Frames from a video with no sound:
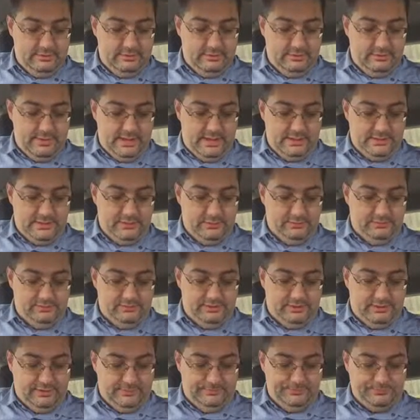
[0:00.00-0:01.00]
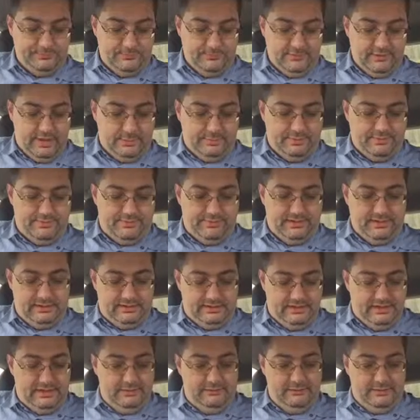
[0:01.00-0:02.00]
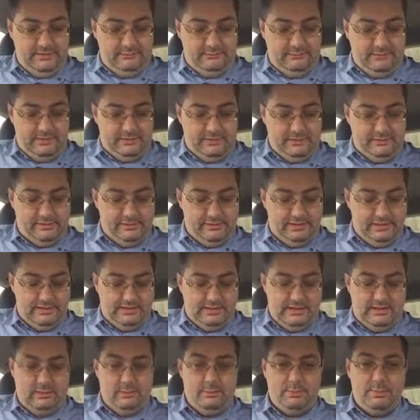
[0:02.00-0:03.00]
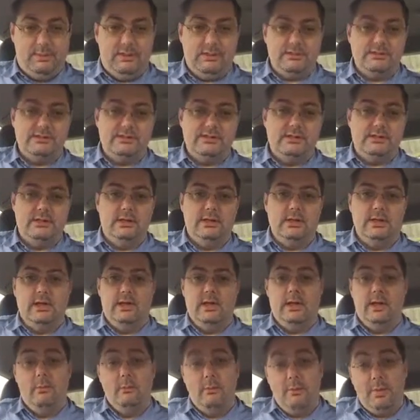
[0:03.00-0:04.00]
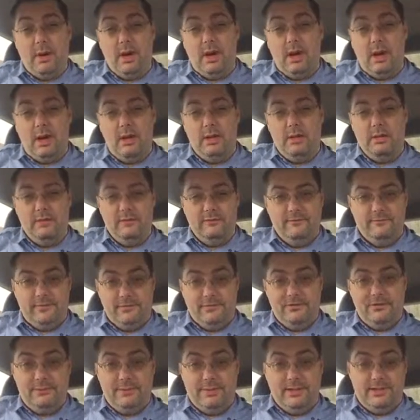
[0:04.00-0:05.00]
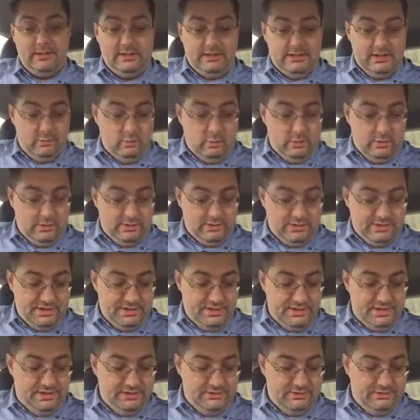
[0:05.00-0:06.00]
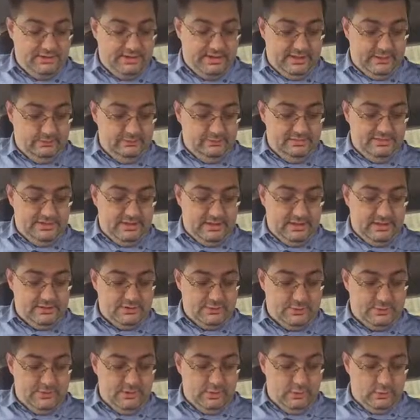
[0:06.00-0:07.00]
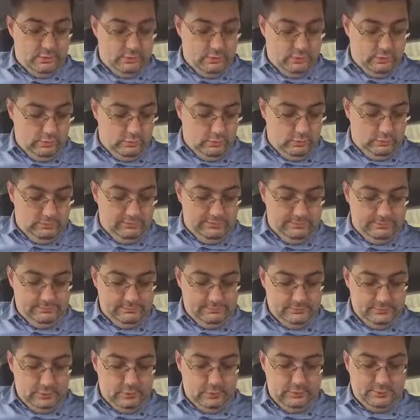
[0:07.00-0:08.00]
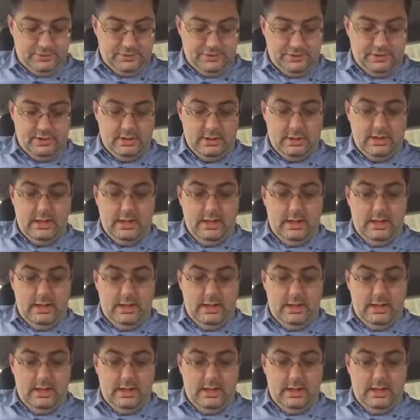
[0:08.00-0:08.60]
manual, so I prefer the lever rather than these little buttons. But fundamentally it works, and you can do the hill starts with the auto hold option.